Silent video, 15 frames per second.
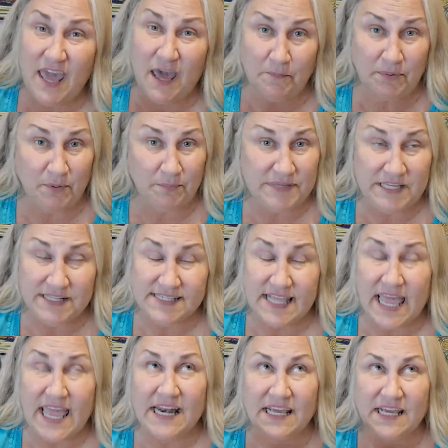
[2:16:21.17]
apple pizza,
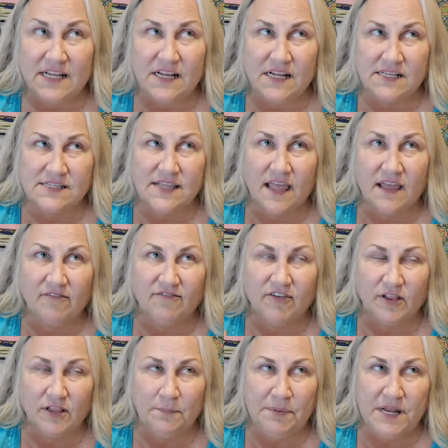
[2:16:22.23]
and it is
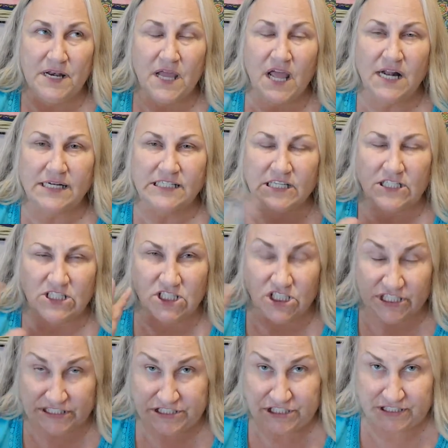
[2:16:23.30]
flippin'
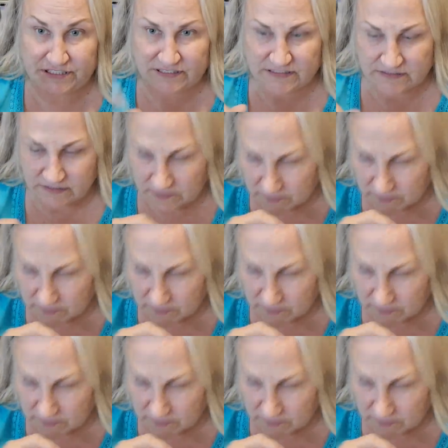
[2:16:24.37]
delicious.